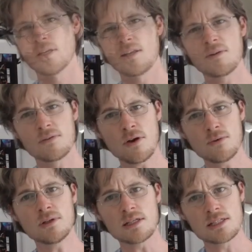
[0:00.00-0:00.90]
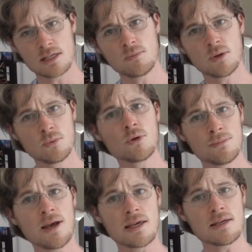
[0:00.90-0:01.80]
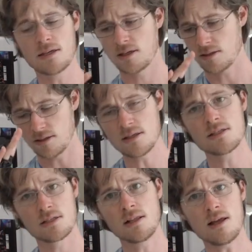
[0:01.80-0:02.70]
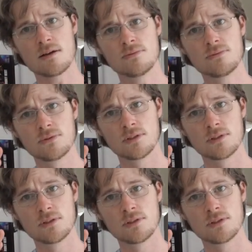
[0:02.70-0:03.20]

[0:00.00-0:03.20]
Now, if only someone would make this glove